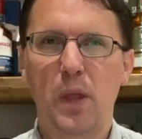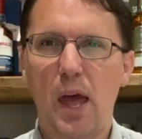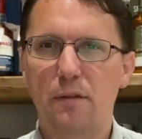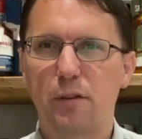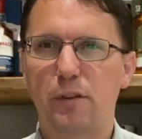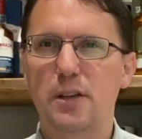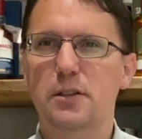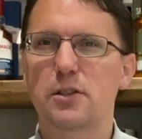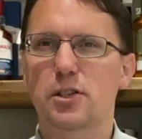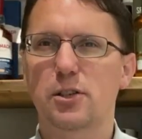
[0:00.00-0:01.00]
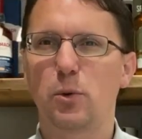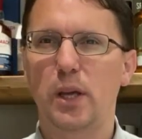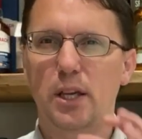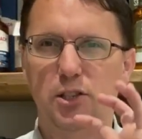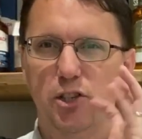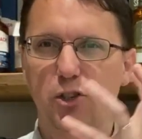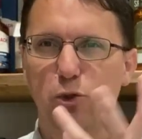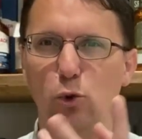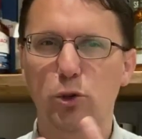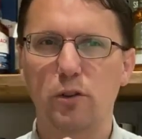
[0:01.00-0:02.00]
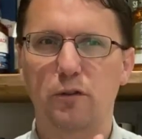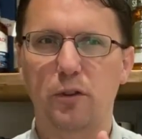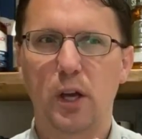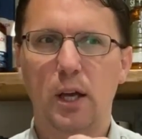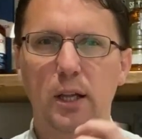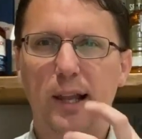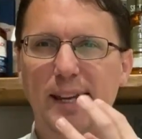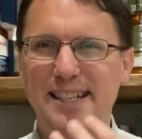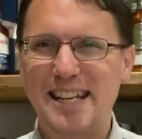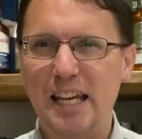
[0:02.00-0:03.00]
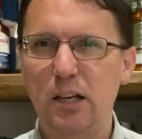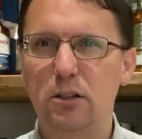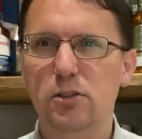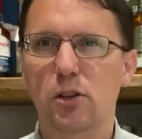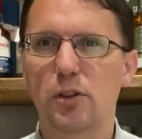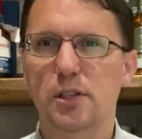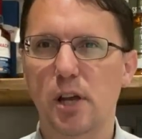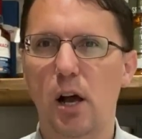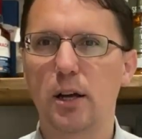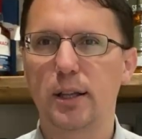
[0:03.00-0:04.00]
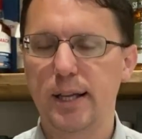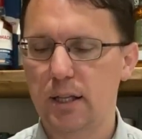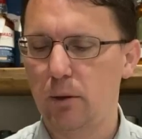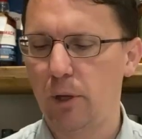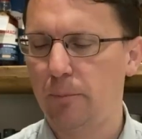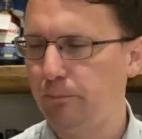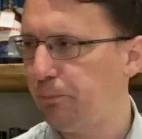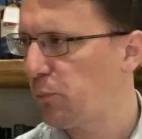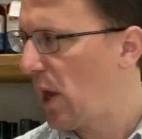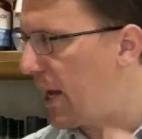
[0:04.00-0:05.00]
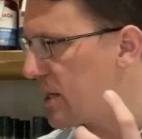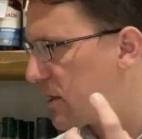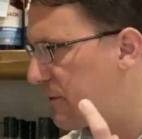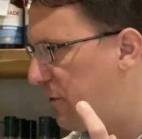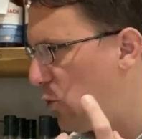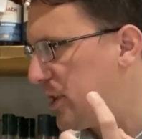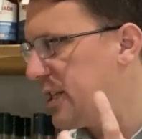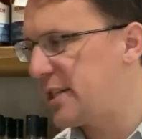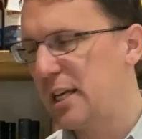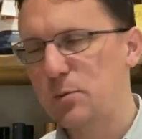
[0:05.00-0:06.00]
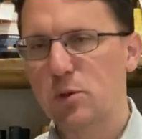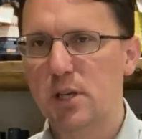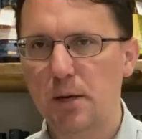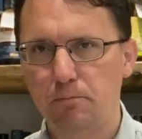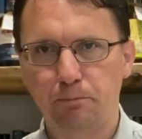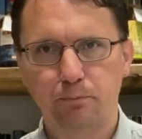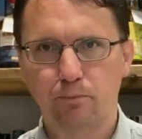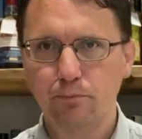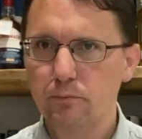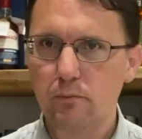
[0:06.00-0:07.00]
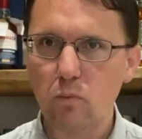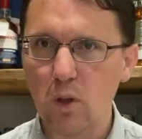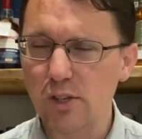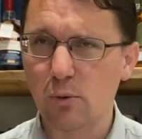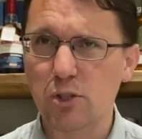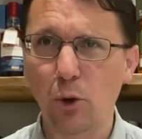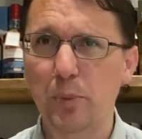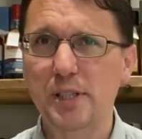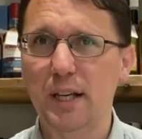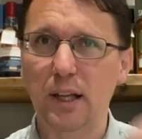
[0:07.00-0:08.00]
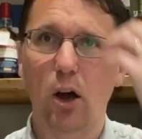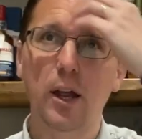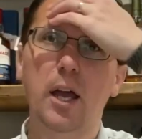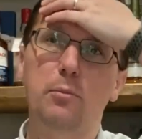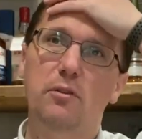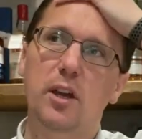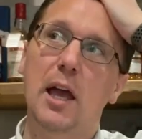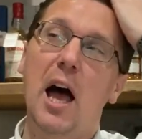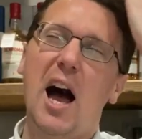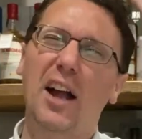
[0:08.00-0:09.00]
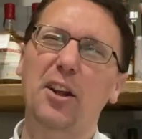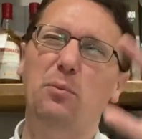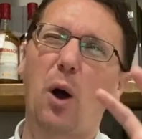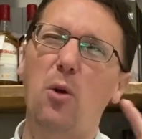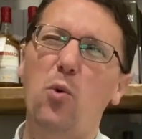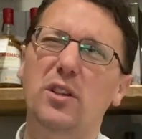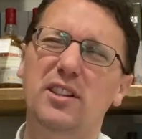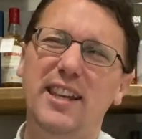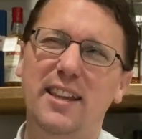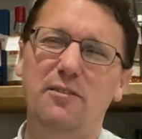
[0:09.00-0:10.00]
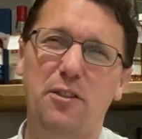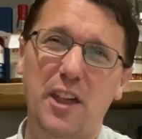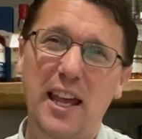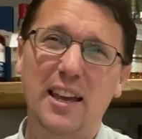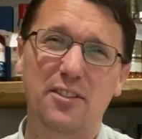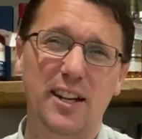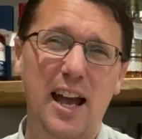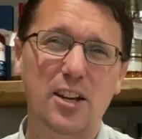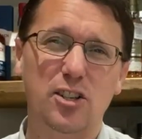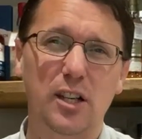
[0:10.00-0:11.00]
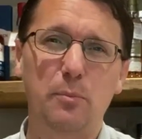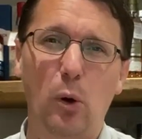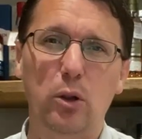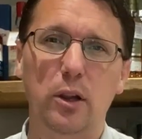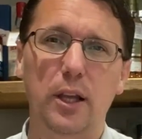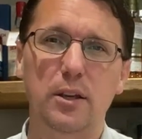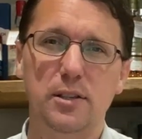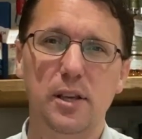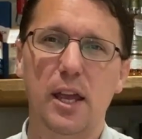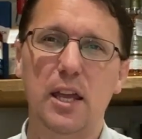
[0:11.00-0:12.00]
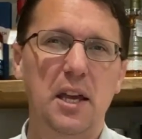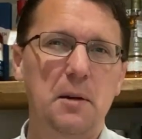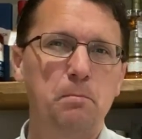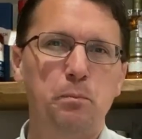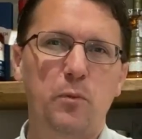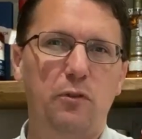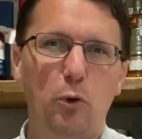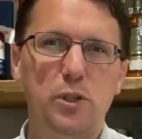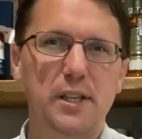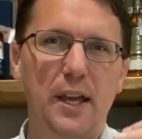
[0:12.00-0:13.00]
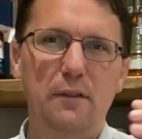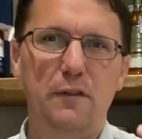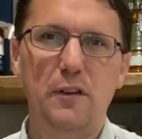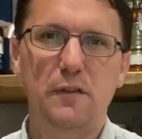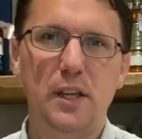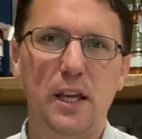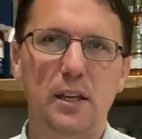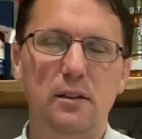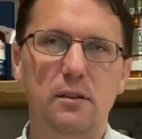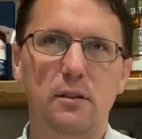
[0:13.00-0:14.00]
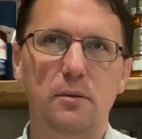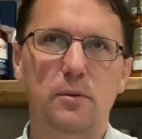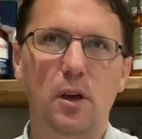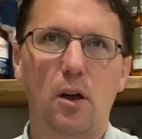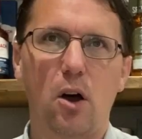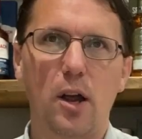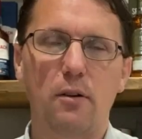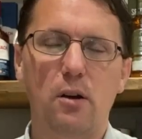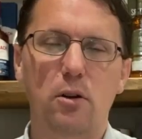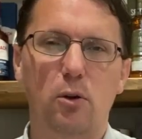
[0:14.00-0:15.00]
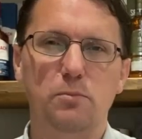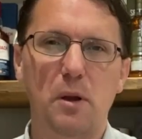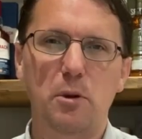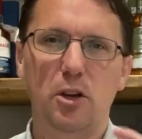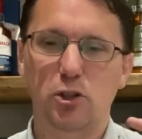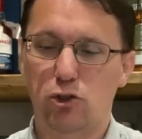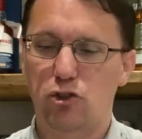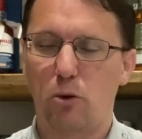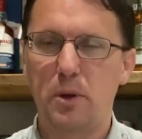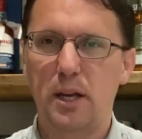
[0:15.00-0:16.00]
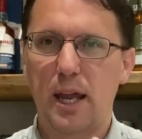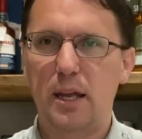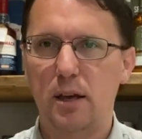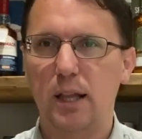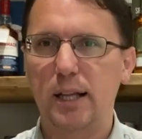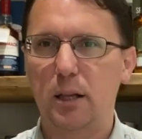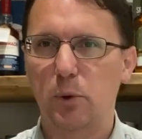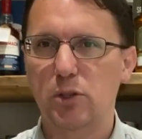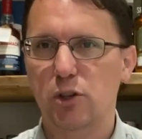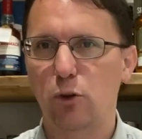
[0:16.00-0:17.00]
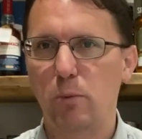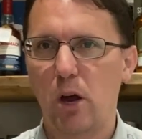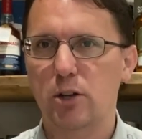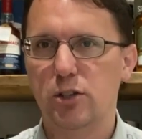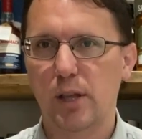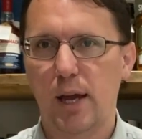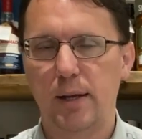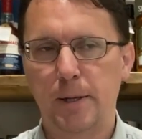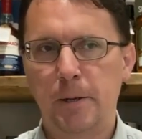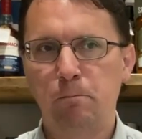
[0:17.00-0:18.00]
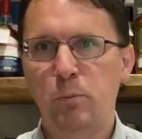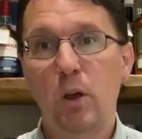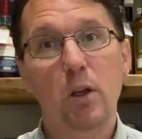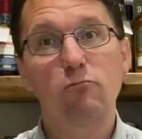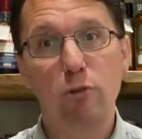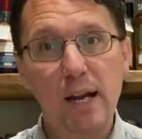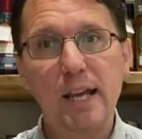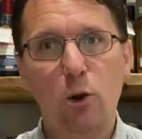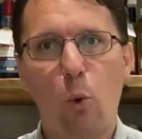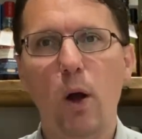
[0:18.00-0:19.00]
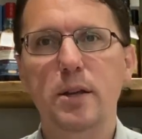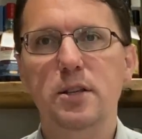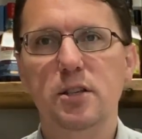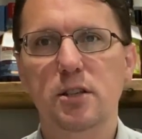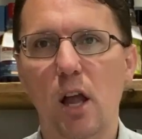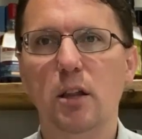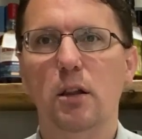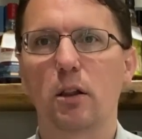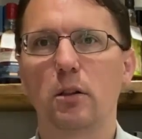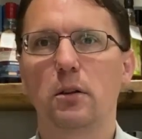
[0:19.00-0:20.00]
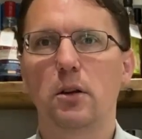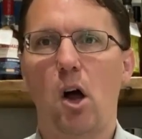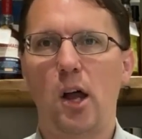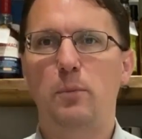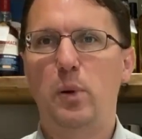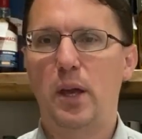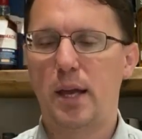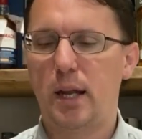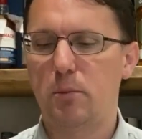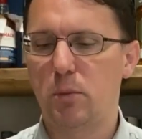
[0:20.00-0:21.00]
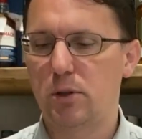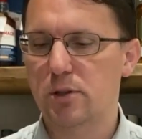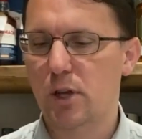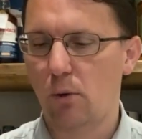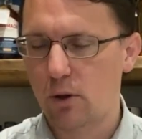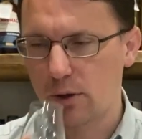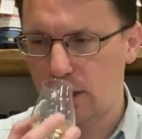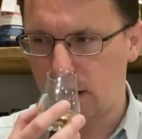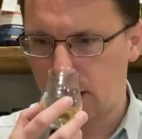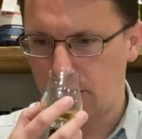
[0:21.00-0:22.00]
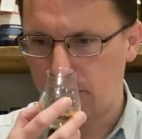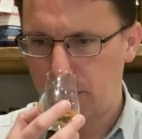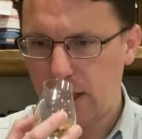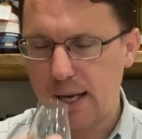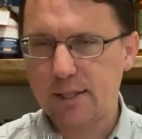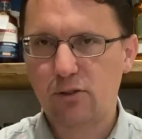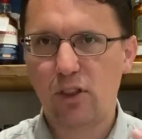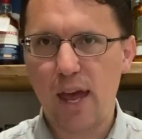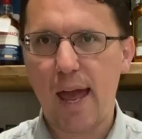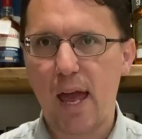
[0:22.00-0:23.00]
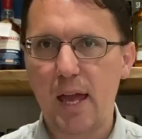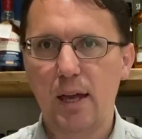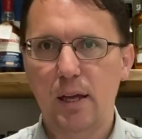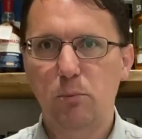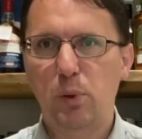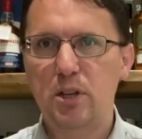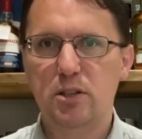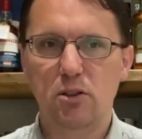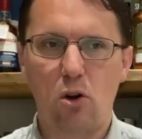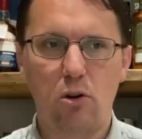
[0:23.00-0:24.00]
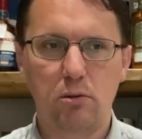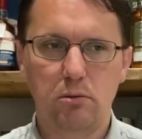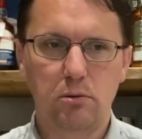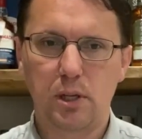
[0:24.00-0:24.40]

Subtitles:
effervescence to it. It's sort of like tingles on the tongue a little bit. It's 46%, so it's not particularly high ABV. And I would think that actually bottling at, say, 48, 50, the higher alcohol is maybe going to dominate a little bit too much. That really quite subtle IPA element that's going on in here. It's there, but it's not